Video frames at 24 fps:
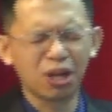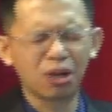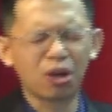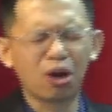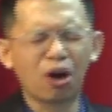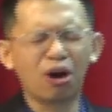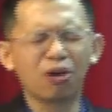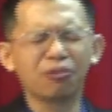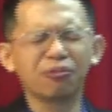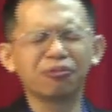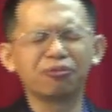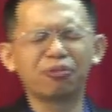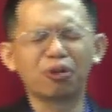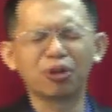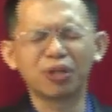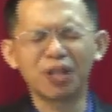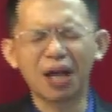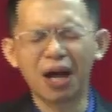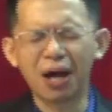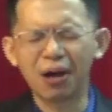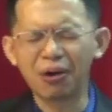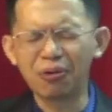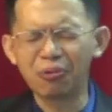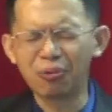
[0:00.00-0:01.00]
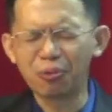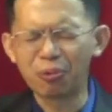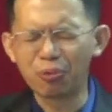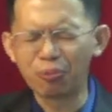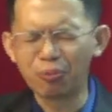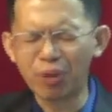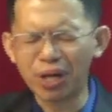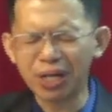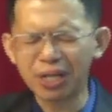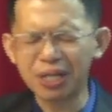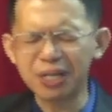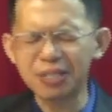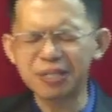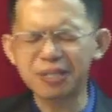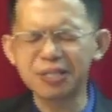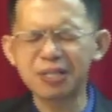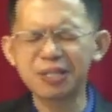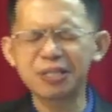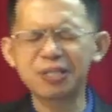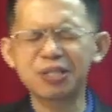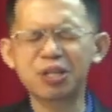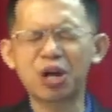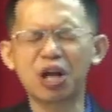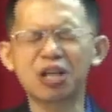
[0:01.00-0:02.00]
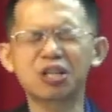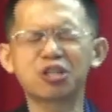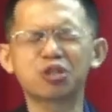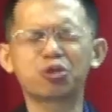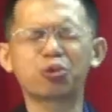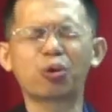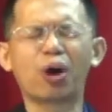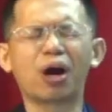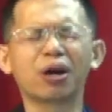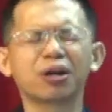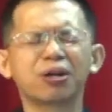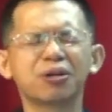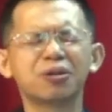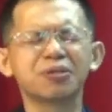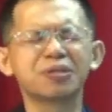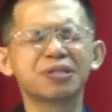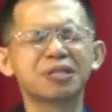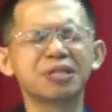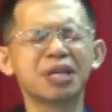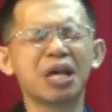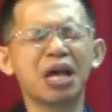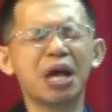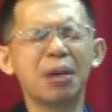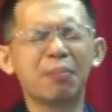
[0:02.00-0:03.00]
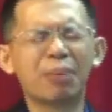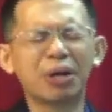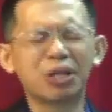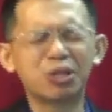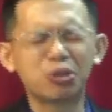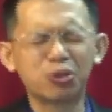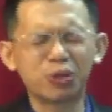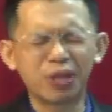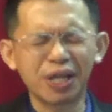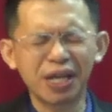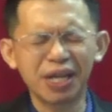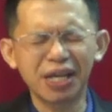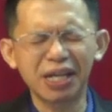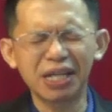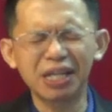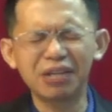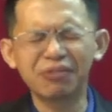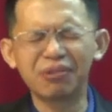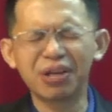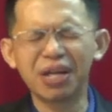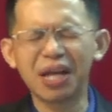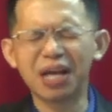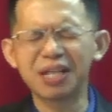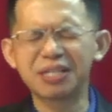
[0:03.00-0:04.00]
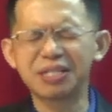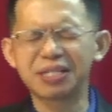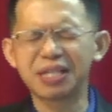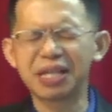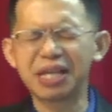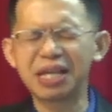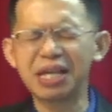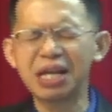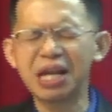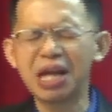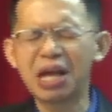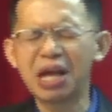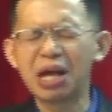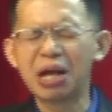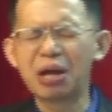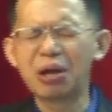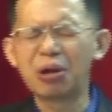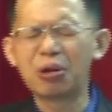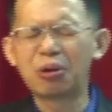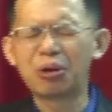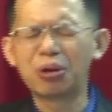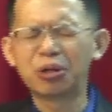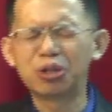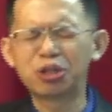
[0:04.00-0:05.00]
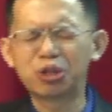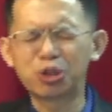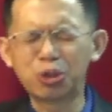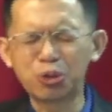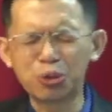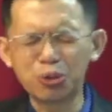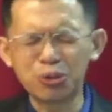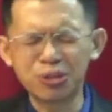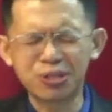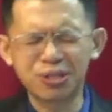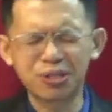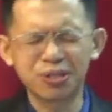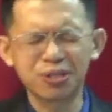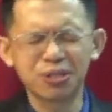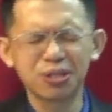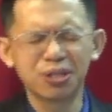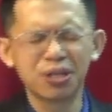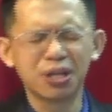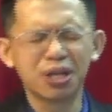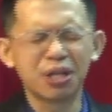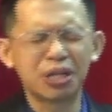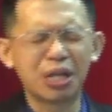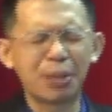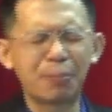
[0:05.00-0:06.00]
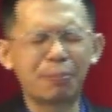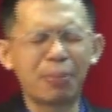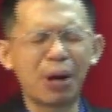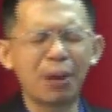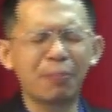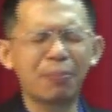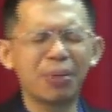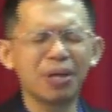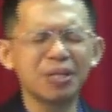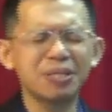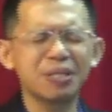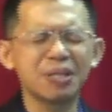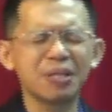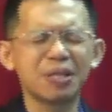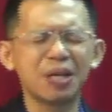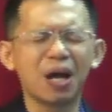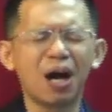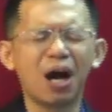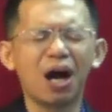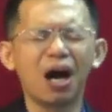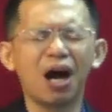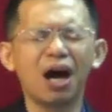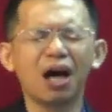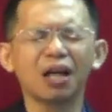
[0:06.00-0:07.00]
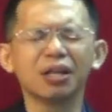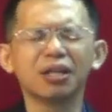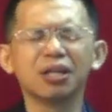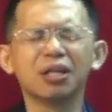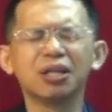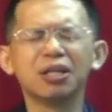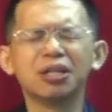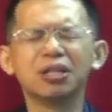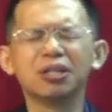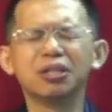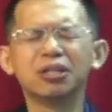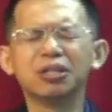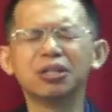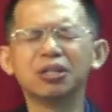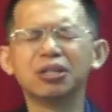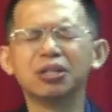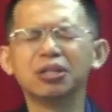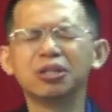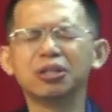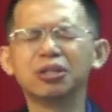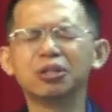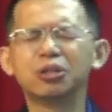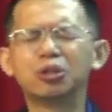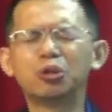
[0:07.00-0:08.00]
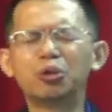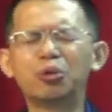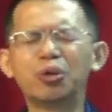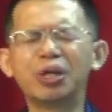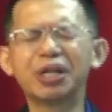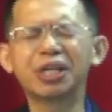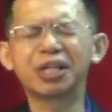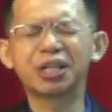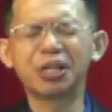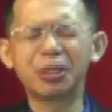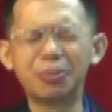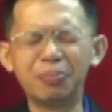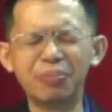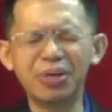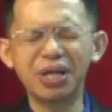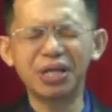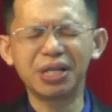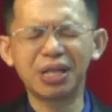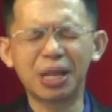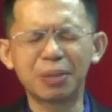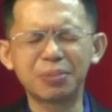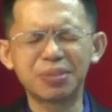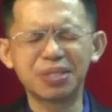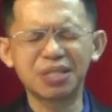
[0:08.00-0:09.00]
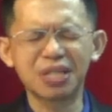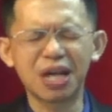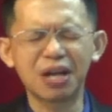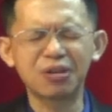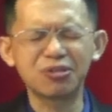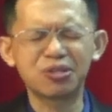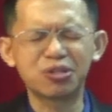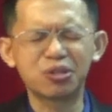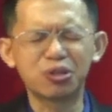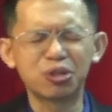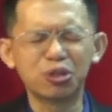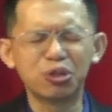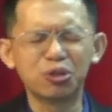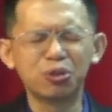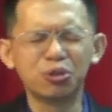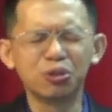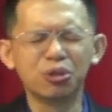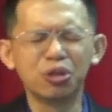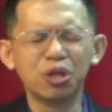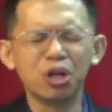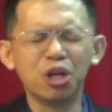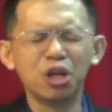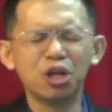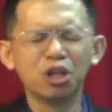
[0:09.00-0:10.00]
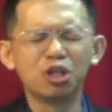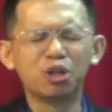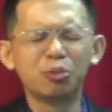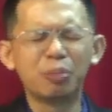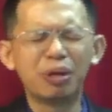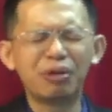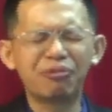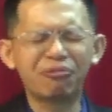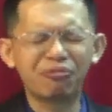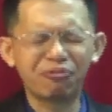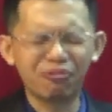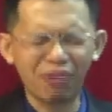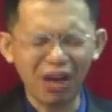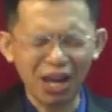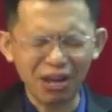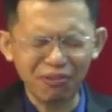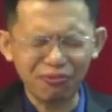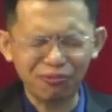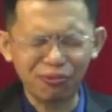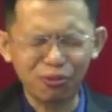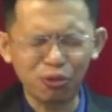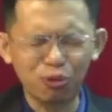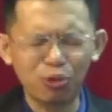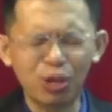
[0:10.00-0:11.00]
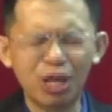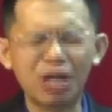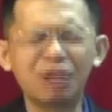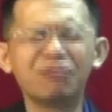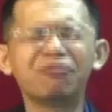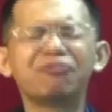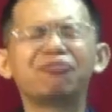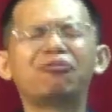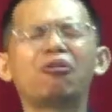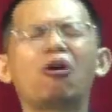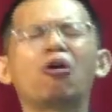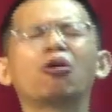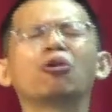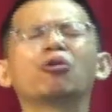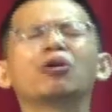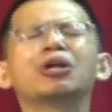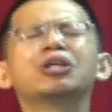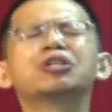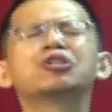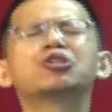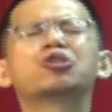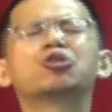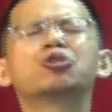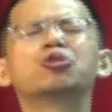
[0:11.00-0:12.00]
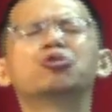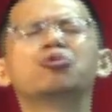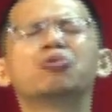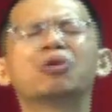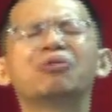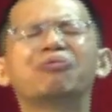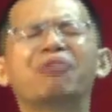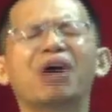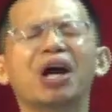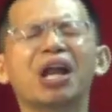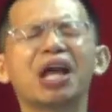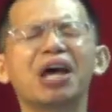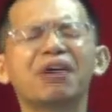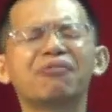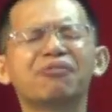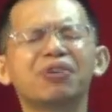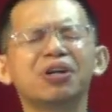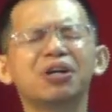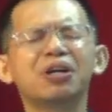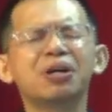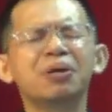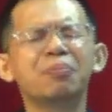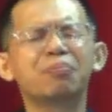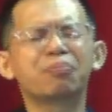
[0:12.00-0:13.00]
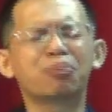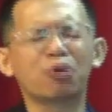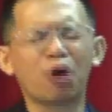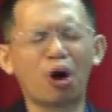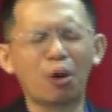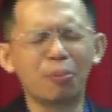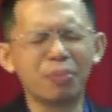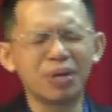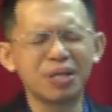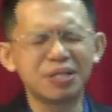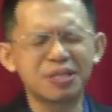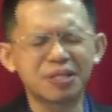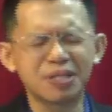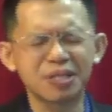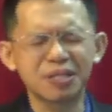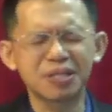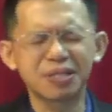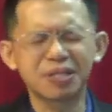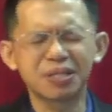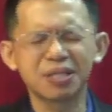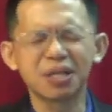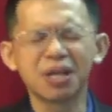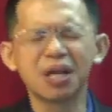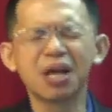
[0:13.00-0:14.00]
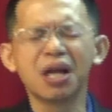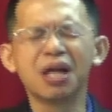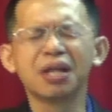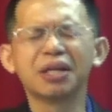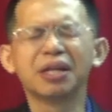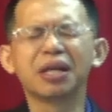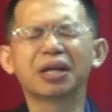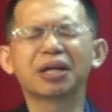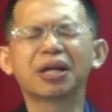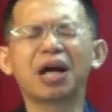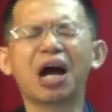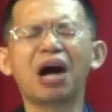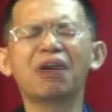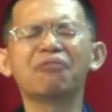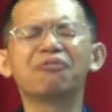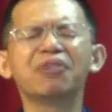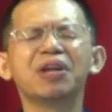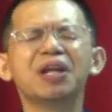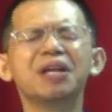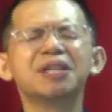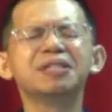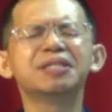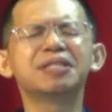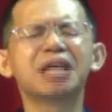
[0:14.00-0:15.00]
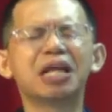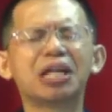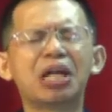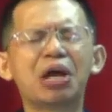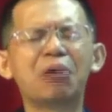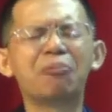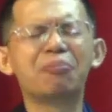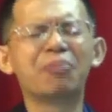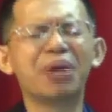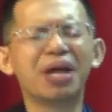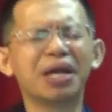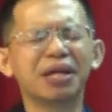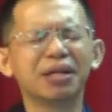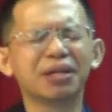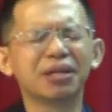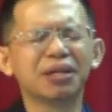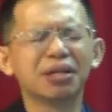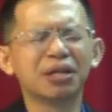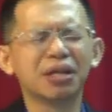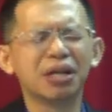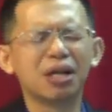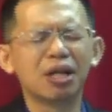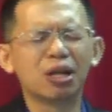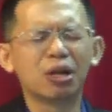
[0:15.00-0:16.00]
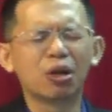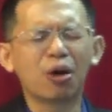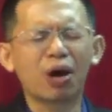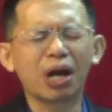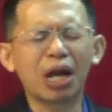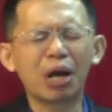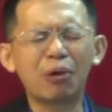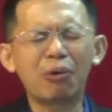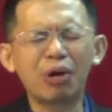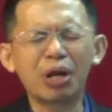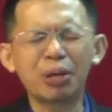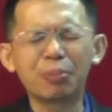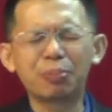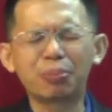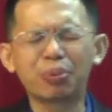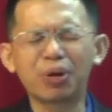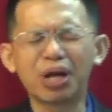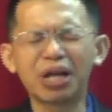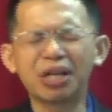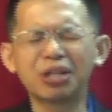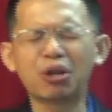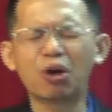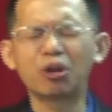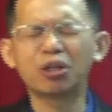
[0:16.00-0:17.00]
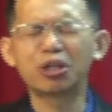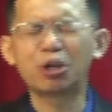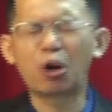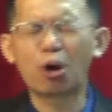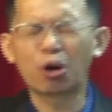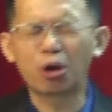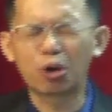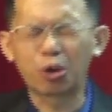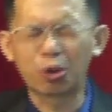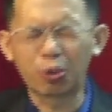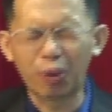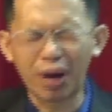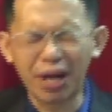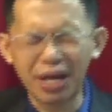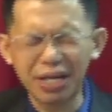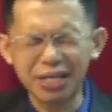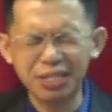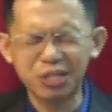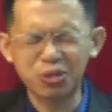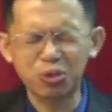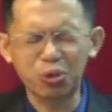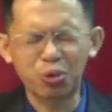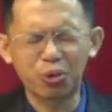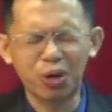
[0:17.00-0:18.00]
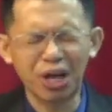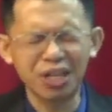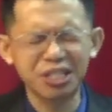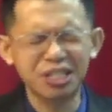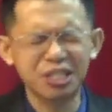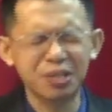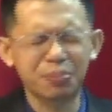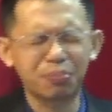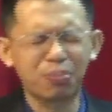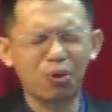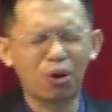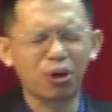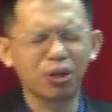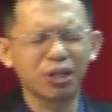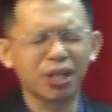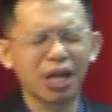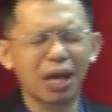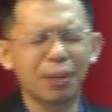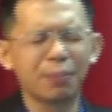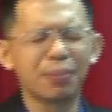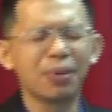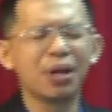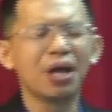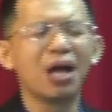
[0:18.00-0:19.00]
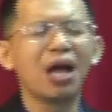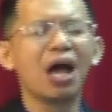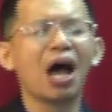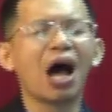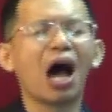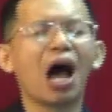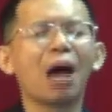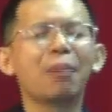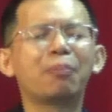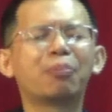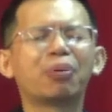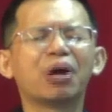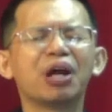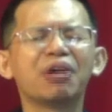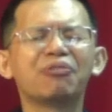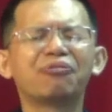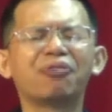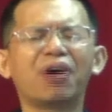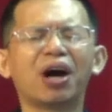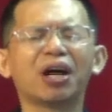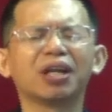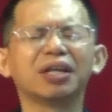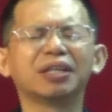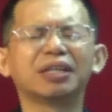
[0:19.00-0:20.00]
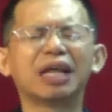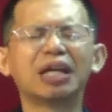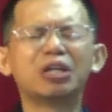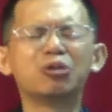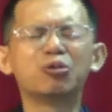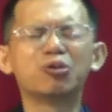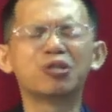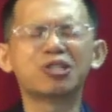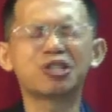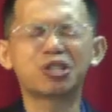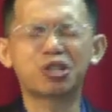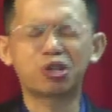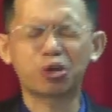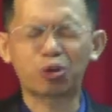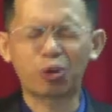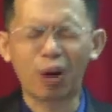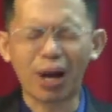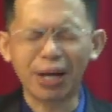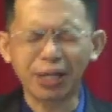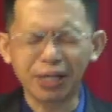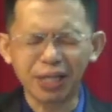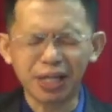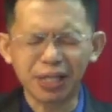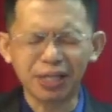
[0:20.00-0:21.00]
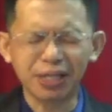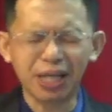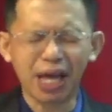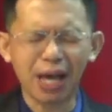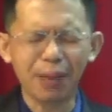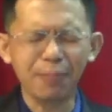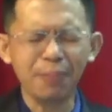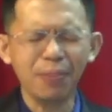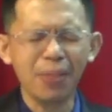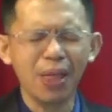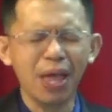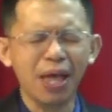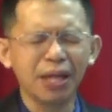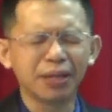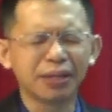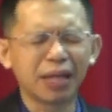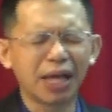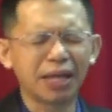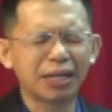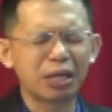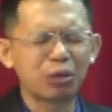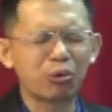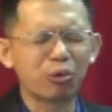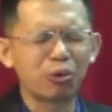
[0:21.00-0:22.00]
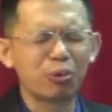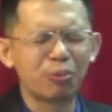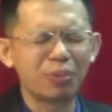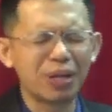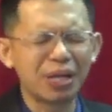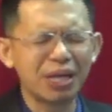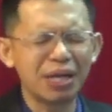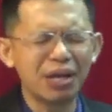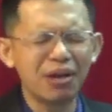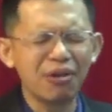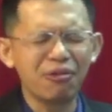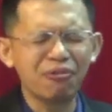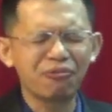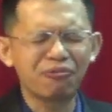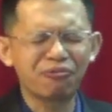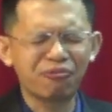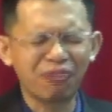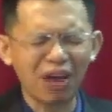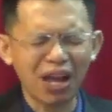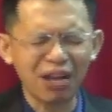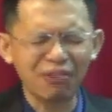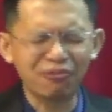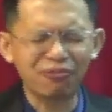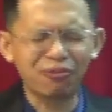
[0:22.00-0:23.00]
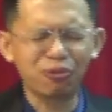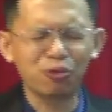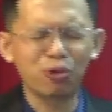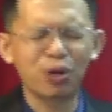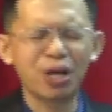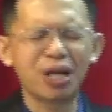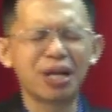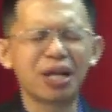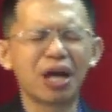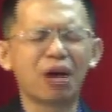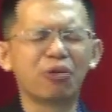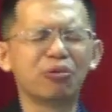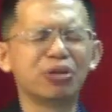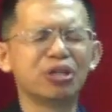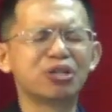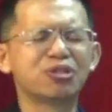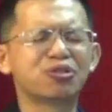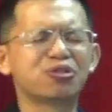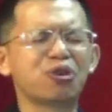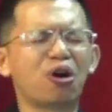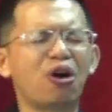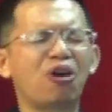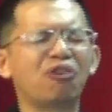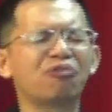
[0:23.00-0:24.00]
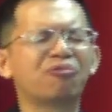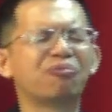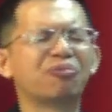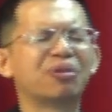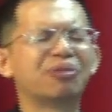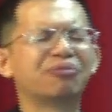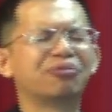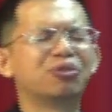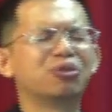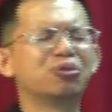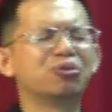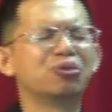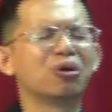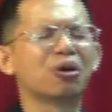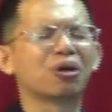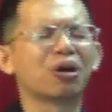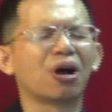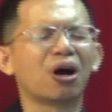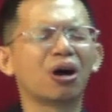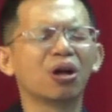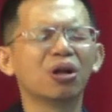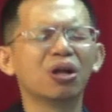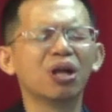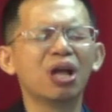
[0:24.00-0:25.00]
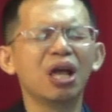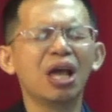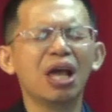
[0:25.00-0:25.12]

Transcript: Lord, for their weaknesses, their struggles. But today, even as they choose the purpose in their heart to recommit themselves to you, to be faithful in following through with whatever promises, the covenants that they've made, Lord, I want to pray that your grace will rest upon them. I pray, Father, that you strengthen them, that they will be faithful in their resolve with you, O God.